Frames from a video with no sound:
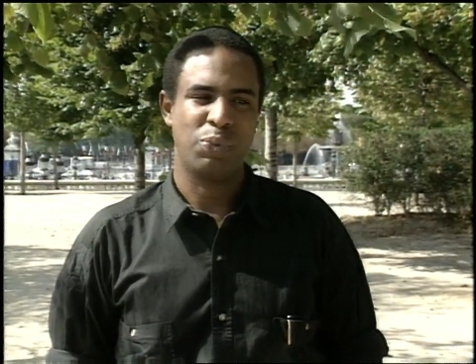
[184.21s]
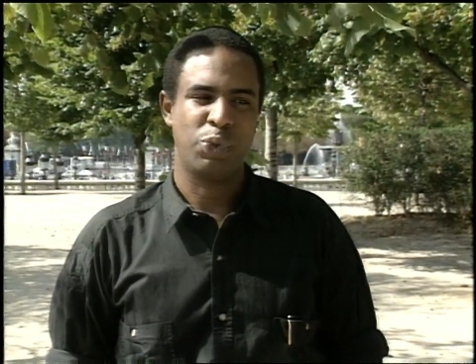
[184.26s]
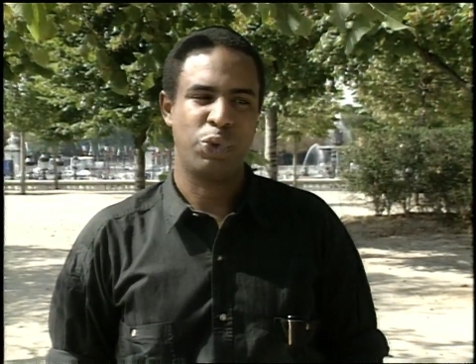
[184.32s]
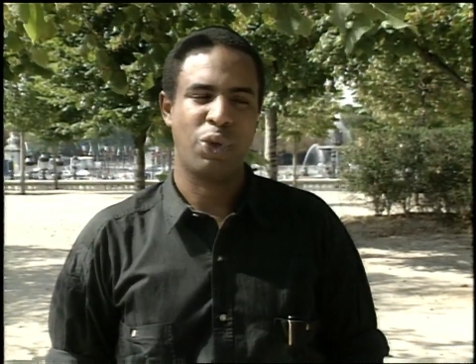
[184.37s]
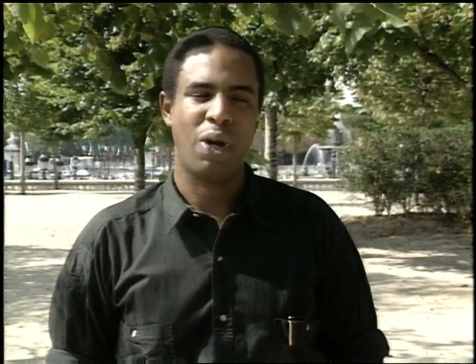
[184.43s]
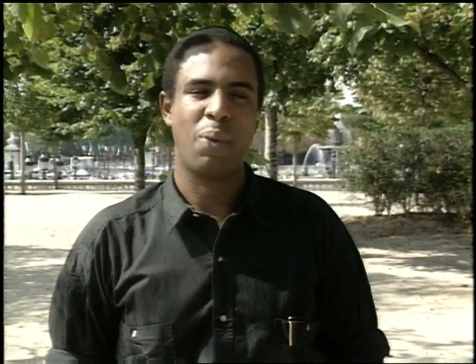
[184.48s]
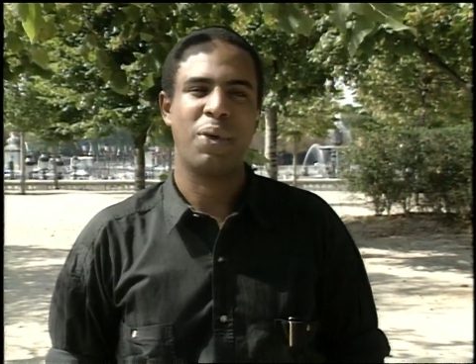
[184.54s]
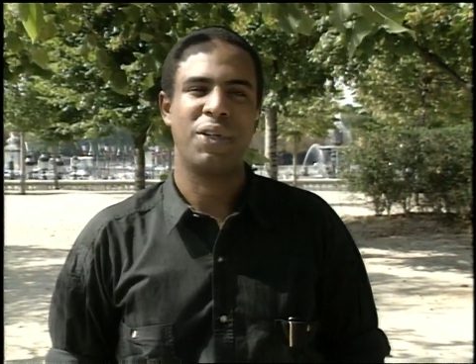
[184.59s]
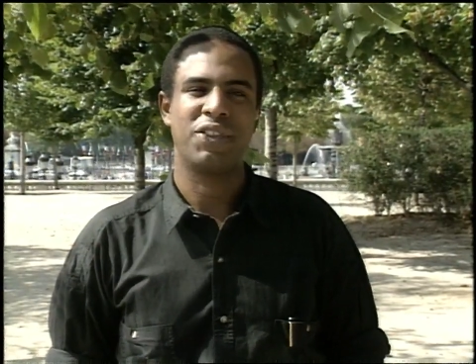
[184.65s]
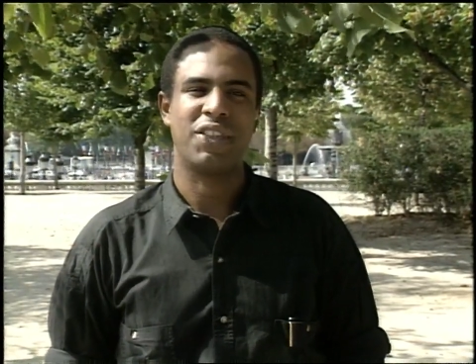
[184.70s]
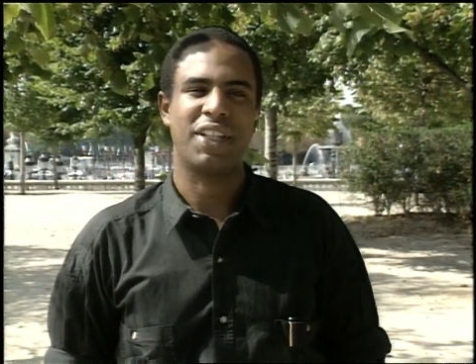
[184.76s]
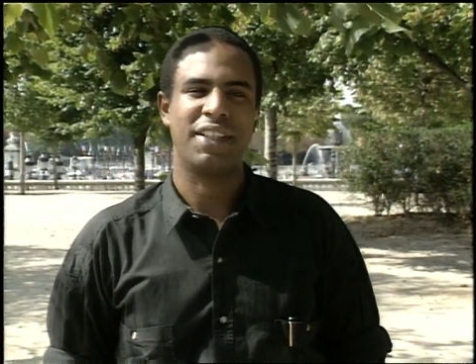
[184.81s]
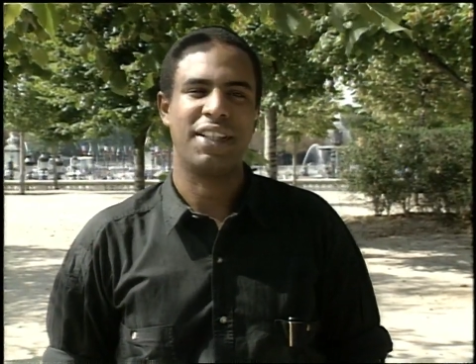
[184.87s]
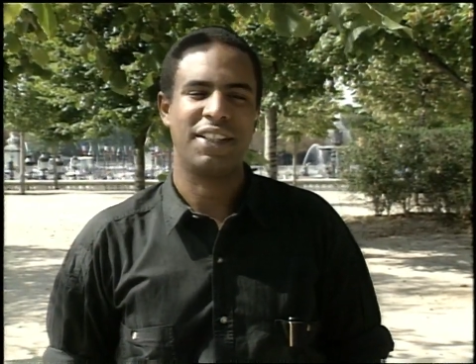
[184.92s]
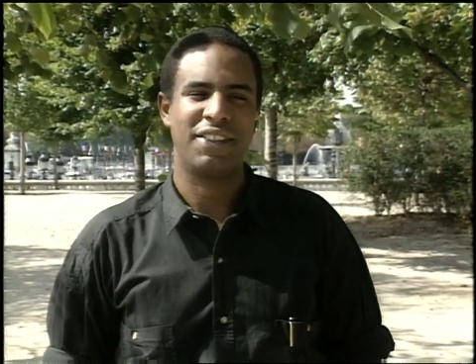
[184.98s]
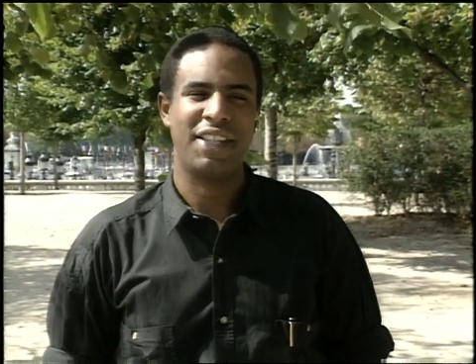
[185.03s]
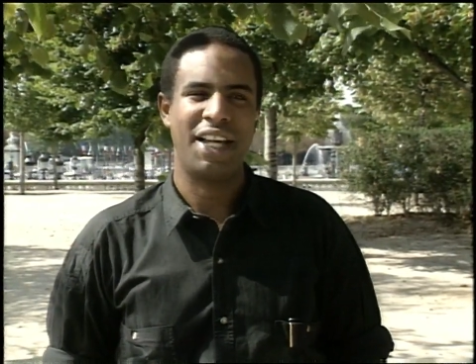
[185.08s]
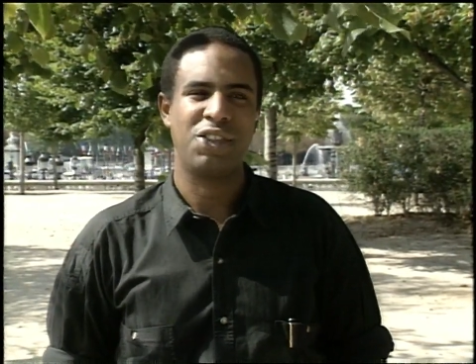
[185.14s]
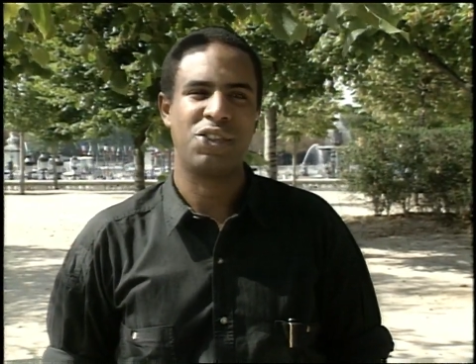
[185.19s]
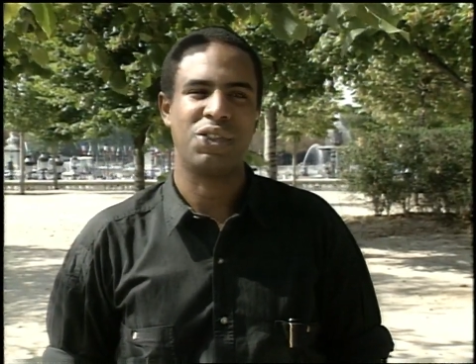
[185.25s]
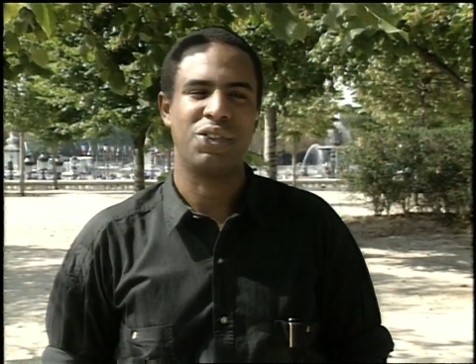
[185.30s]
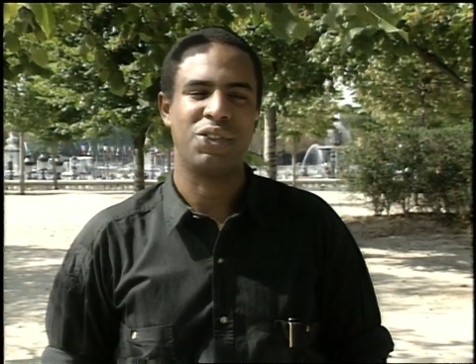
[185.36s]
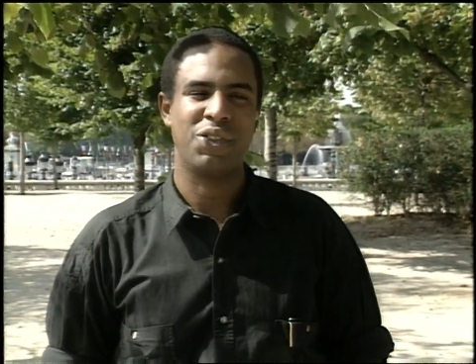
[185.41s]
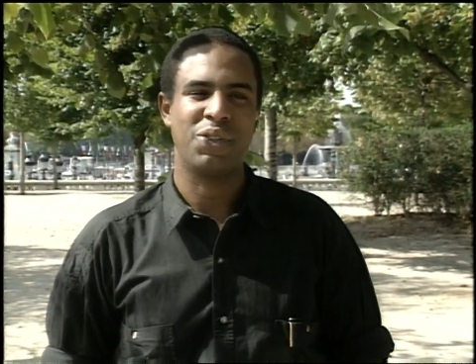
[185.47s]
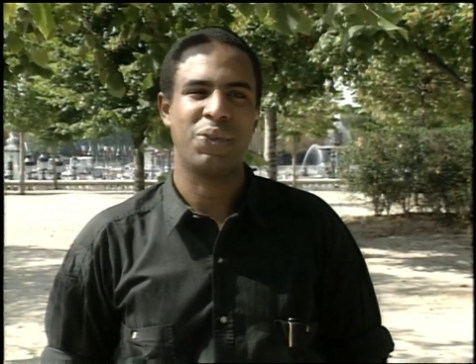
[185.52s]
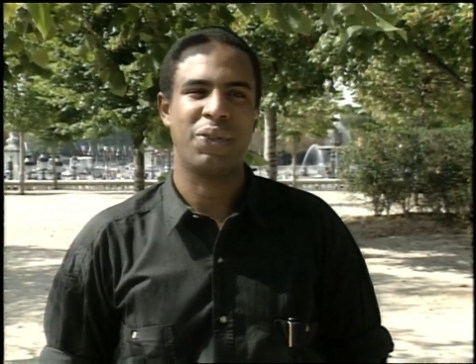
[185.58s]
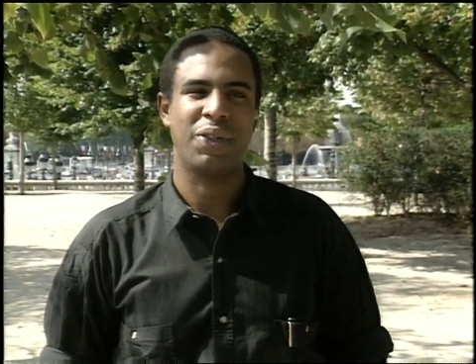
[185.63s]
draw one's
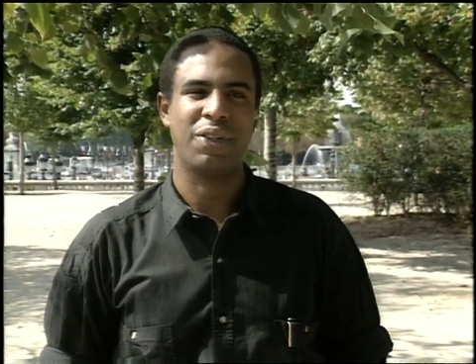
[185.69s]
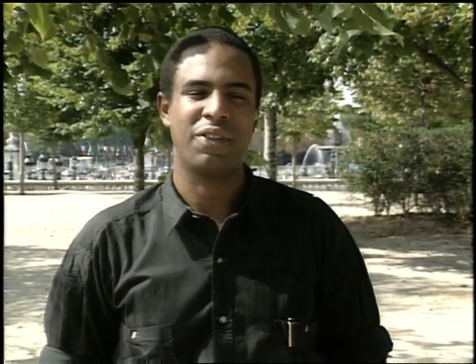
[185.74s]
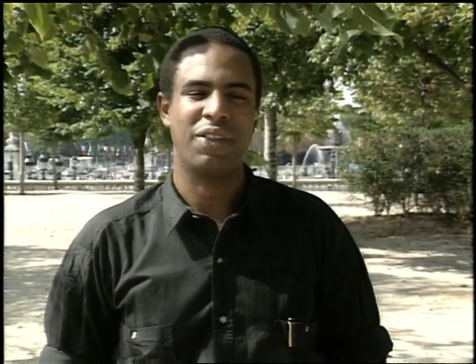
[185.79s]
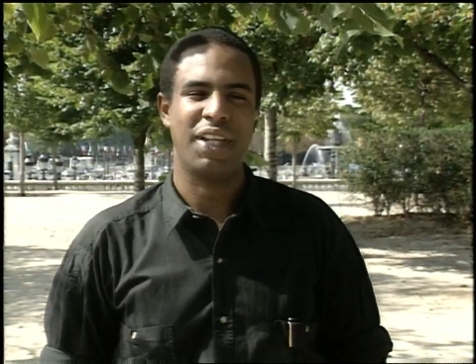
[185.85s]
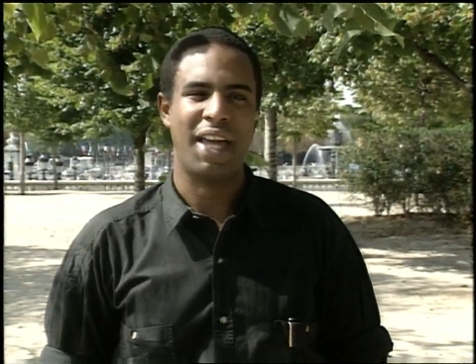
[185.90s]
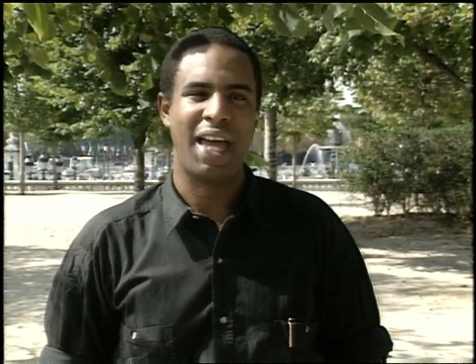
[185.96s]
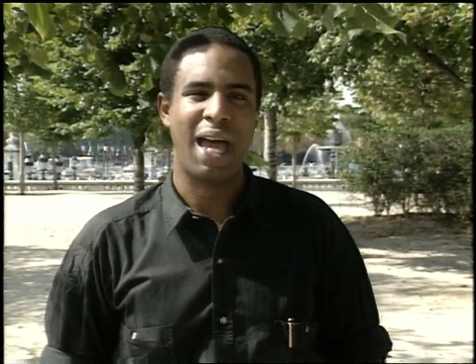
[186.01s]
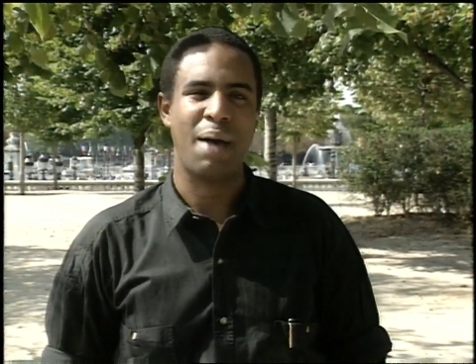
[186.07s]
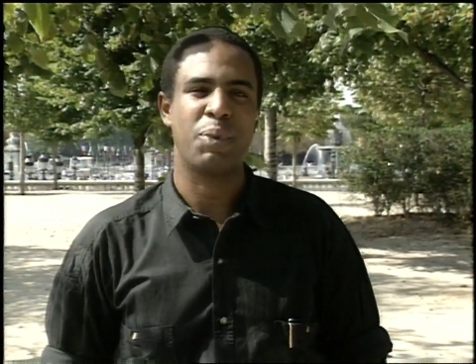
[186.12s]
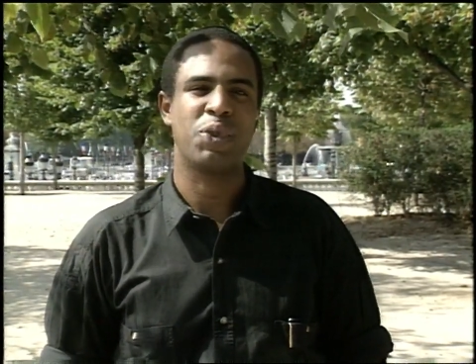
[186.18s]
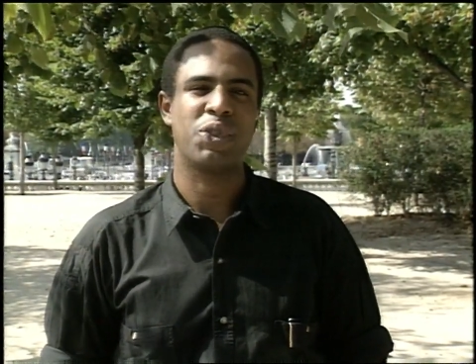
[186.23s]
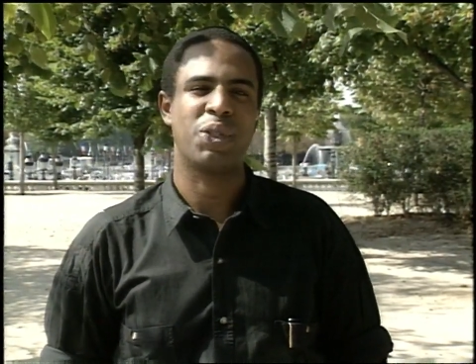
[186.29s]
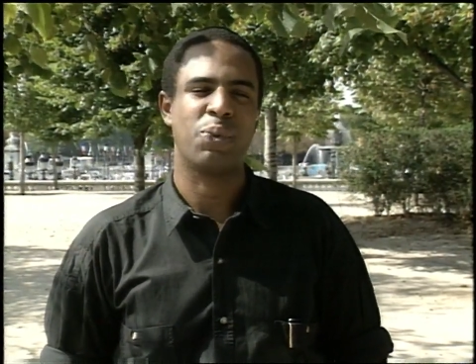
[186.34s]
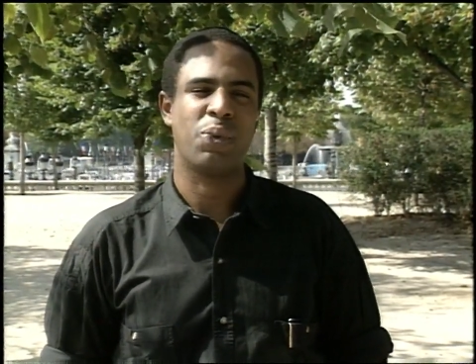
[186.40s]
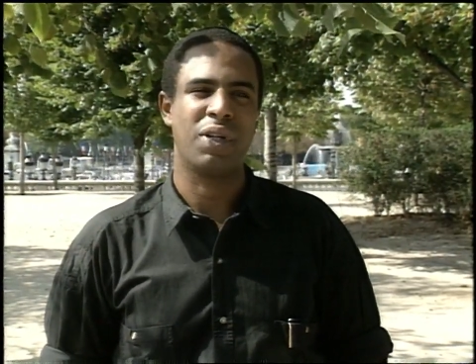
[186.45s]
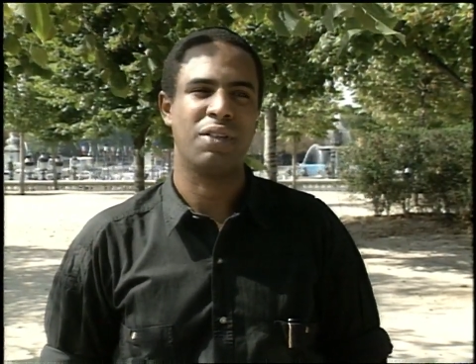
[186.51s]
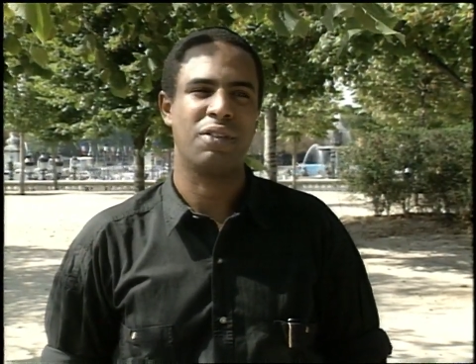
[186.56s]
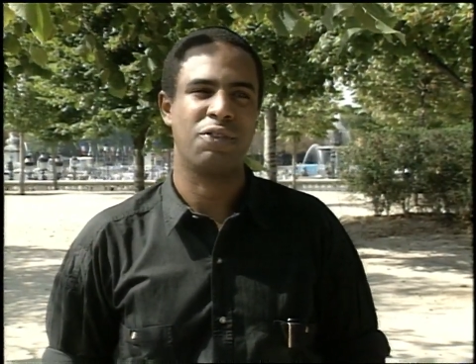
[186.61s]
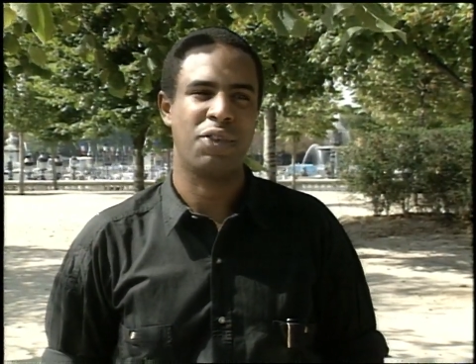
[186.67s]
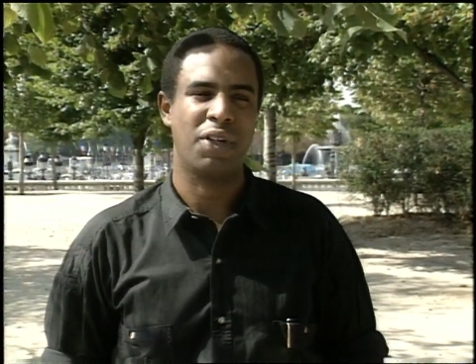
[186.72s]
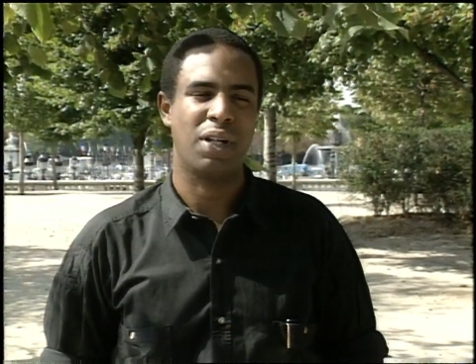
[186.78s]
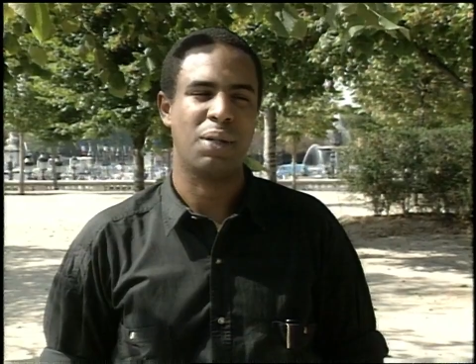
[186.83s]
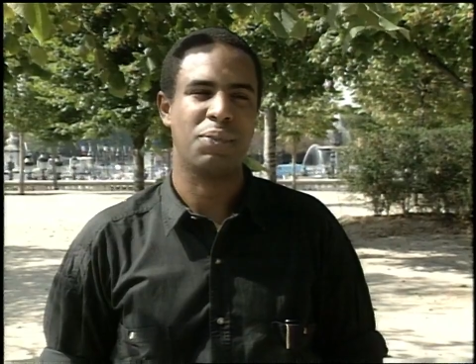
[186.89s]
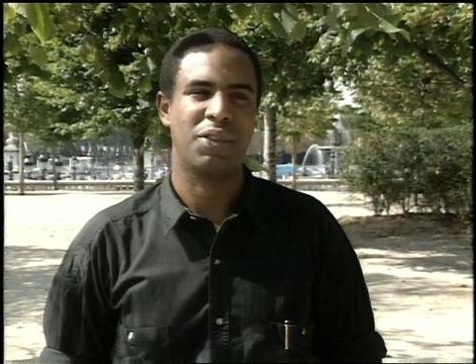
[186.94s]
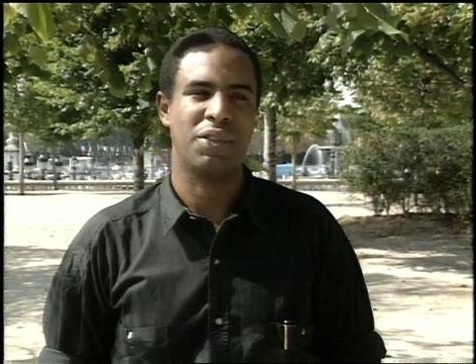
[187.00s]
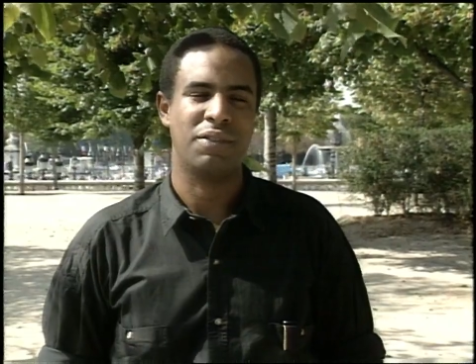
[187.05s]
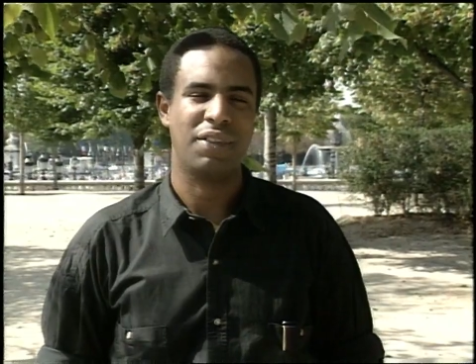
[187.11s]
attention to the, the habits that one has
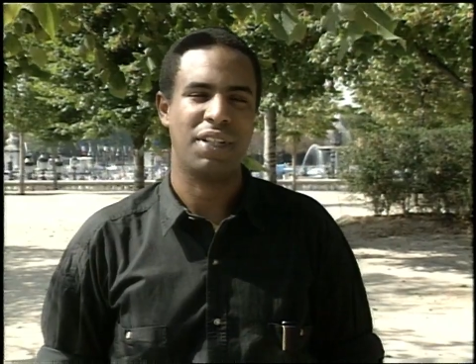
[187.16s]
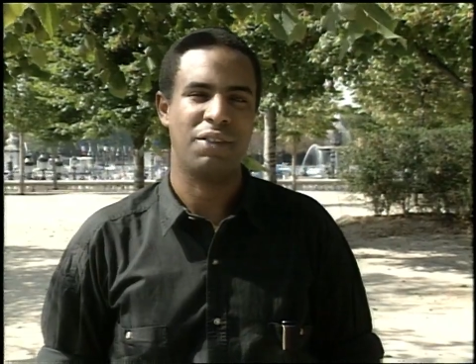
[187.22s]
developed in,